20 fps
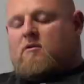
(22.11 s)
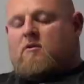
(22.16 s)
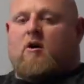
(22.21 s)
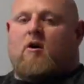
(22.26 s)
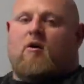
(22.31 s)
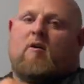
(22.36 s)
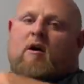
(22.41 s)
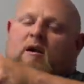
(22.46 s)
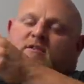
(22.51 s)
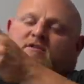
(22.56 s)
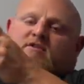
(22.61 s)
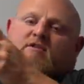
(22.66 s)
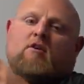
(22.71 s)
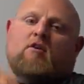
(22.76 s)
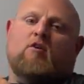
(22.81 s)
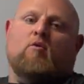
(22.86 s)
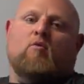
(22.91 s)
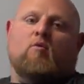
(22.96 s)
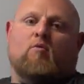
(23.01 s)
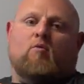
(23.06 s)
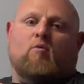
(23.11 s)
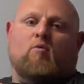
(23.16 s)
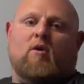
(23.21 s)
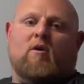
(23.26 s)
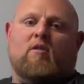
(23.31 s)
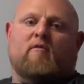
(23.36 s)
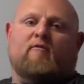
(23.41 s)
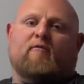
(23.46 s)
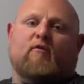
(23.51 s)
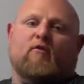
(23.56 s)
All right, so one
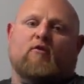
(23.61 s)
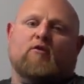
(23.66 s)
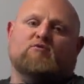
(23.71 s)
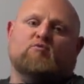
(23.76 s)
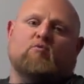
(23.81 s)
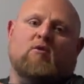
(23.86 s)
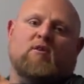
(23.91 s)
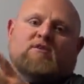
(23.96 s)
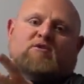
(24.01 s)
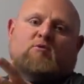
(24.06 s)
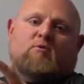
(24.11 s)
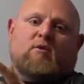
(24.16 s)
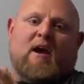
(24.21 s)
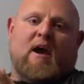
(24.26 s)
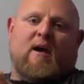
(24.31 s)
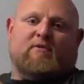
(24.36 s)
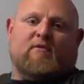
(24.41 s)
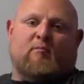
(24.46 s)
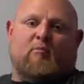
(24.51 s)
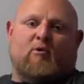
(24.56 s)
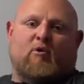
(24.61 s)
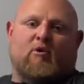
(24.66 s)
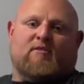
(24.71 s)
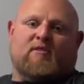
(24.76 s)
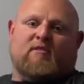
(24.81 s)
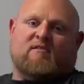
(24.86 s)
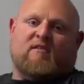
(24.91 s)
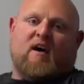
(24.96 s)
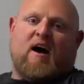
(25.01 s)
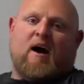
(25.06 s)
of the first ones that we have to put at
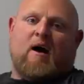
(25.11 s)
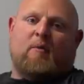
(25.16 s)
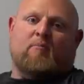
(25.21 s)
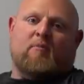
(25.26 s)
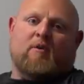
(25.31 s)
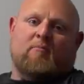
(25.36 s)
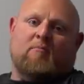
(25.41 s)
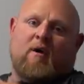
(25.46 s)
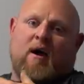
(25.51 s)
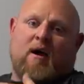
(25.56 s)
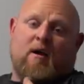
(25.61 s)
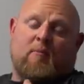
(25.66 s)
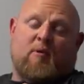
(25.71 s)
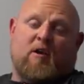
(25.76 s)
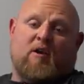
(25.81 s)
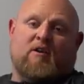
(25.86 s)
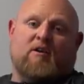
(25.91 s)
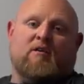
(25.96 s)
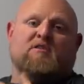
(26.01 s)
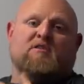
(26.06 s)
the top, in my opinion,